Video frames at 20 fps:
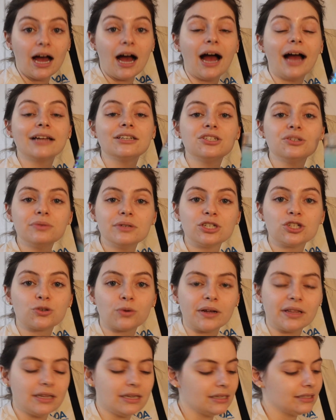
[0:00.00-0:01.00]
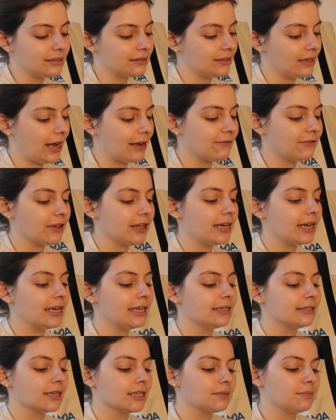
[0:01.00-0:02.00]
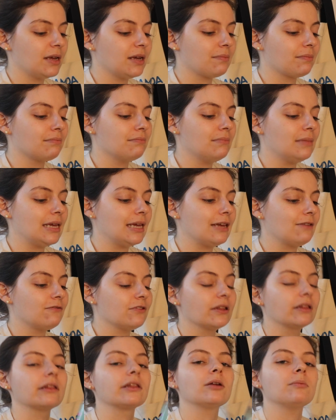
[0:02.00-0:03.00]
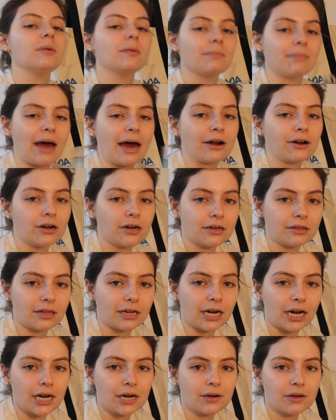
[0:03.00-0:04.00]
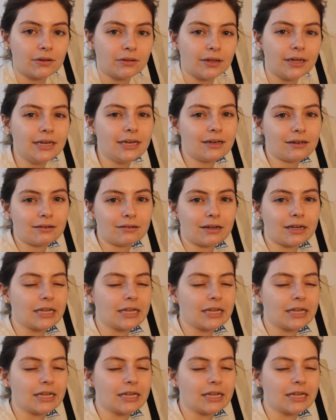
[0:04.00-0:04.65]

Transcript: I do enjoy this. I feel like it does make me feel a little bit madder than I like.